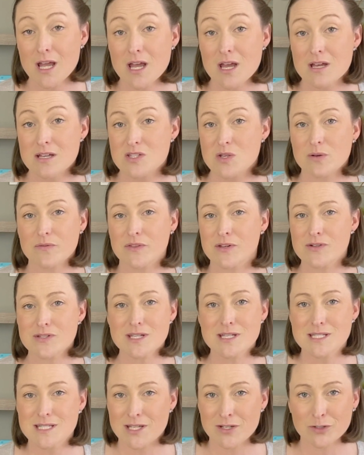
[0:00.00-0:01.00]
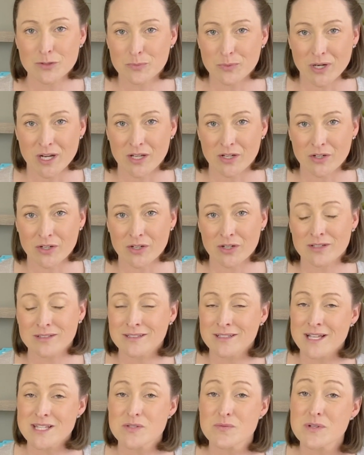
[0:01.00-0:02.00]
So if there's a deal breaker,
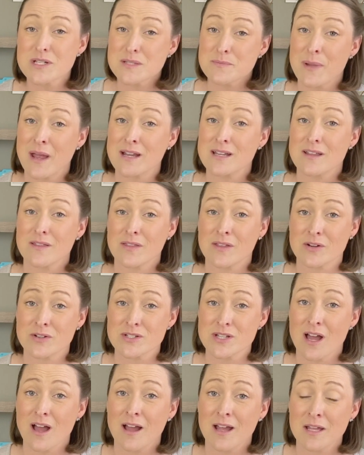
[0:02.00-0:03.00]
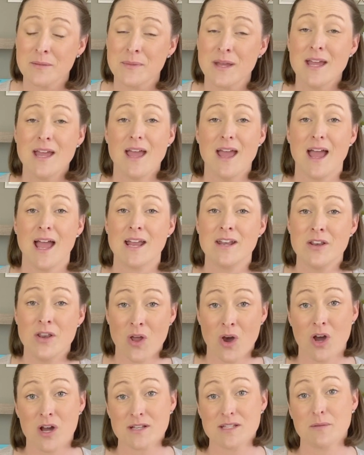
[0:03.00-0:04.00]
let's respect their time and
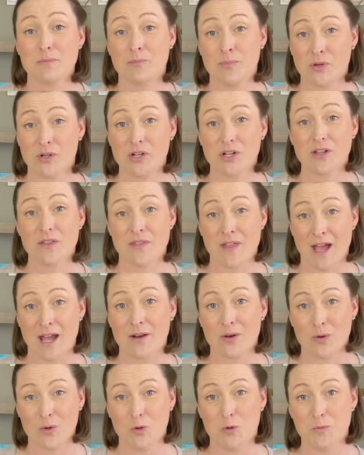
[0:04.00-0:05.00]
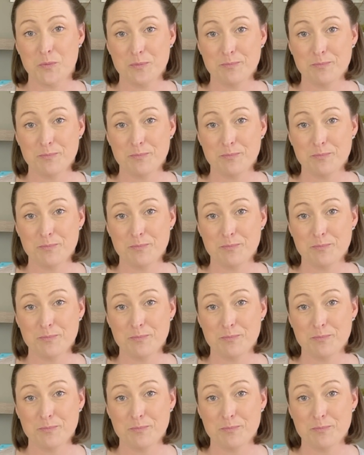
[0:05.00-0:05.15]
not book that home.